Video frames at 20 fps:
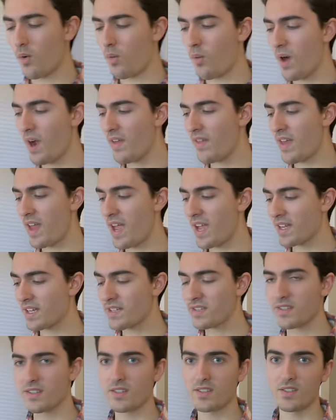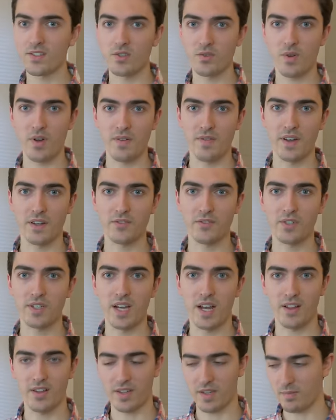Why the heck is this a
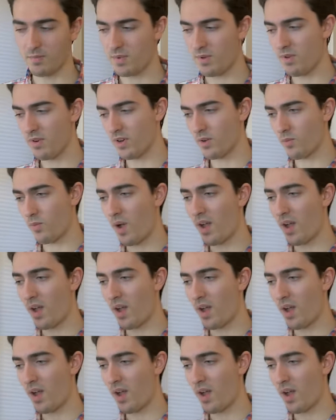$1,200 computer?